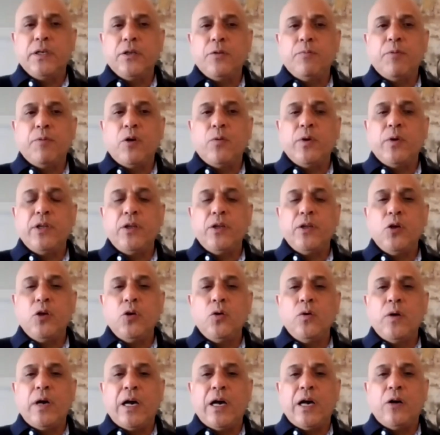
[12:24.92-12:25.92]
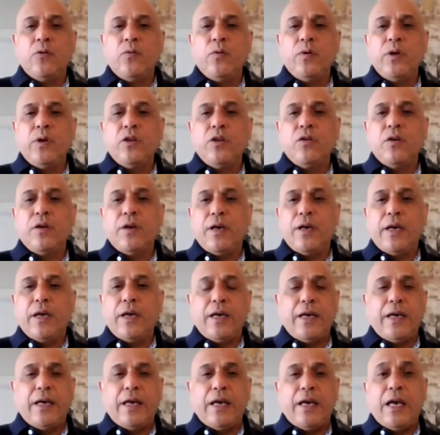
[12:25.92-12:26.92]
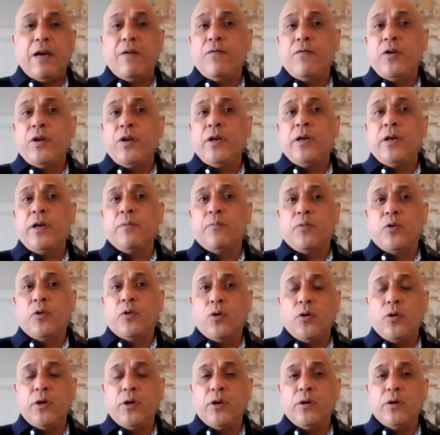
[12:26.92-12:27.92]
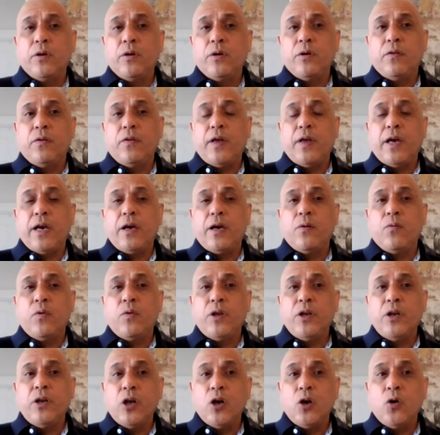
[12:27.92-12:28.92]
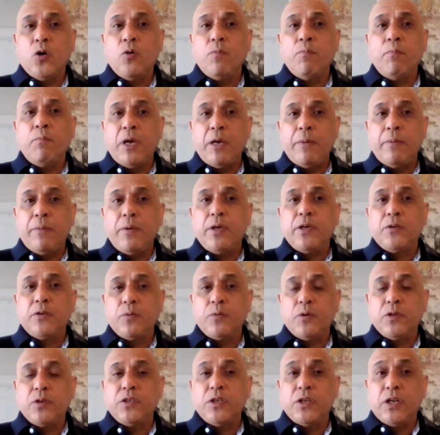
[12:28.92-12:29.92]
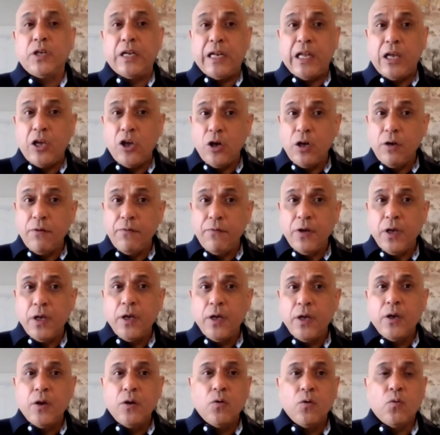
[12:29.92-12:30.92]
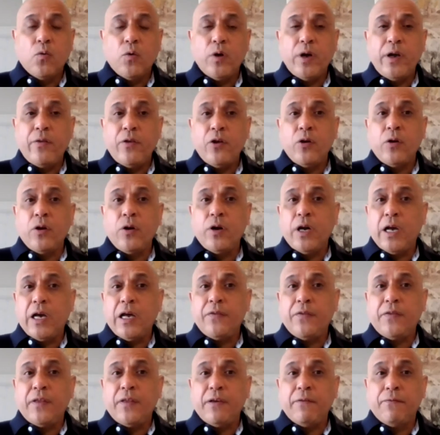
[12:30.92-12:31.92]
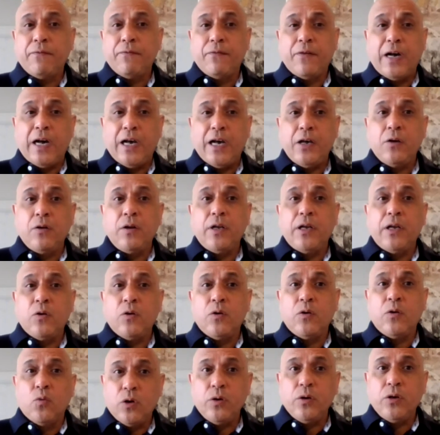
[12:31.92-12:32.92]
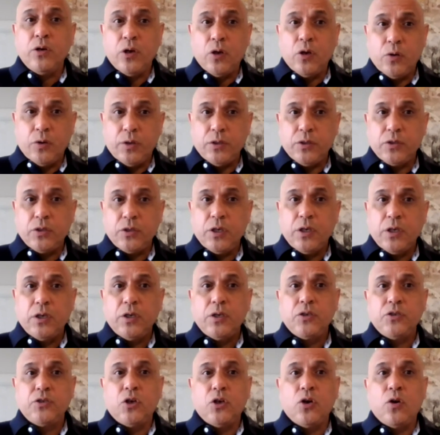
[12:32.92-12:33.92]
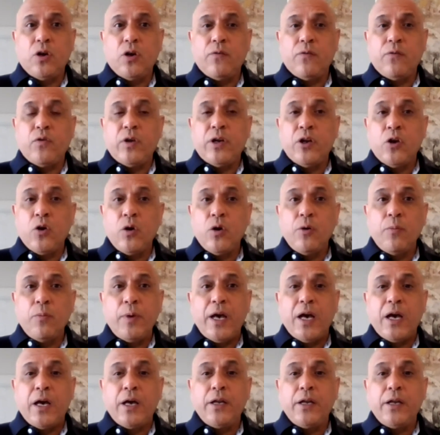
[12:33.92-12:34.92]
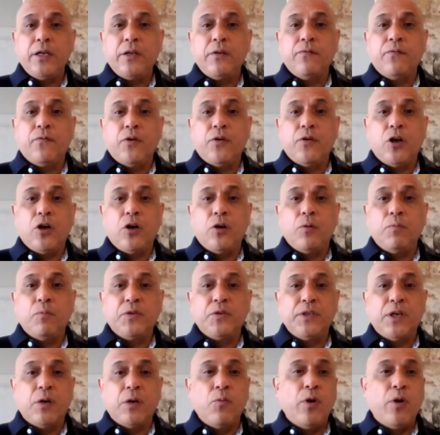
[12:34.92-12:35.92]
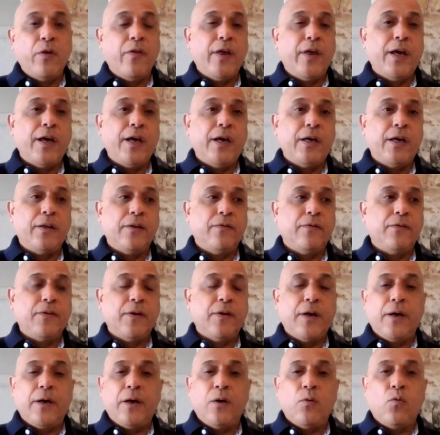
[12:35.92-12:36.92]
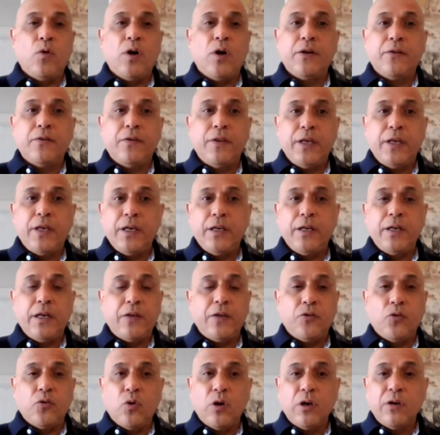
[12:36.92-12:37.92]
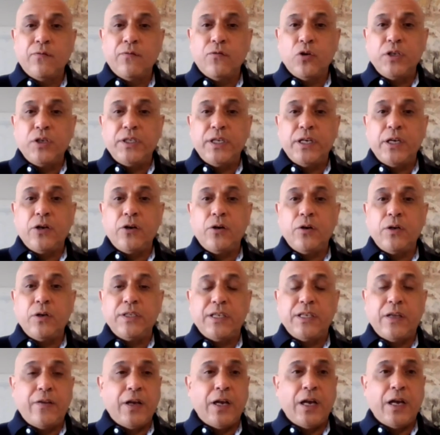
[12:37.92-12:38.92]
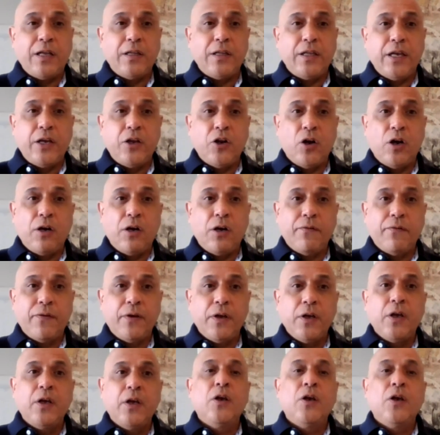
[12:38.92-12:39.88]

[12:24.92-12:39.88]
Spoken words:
it, but we do outreach every employer that we know may be experiencing a layoff, whether or not they filed a WARN notice. So if we know about it from someone that's walked in at the workforce center and said they got laid off,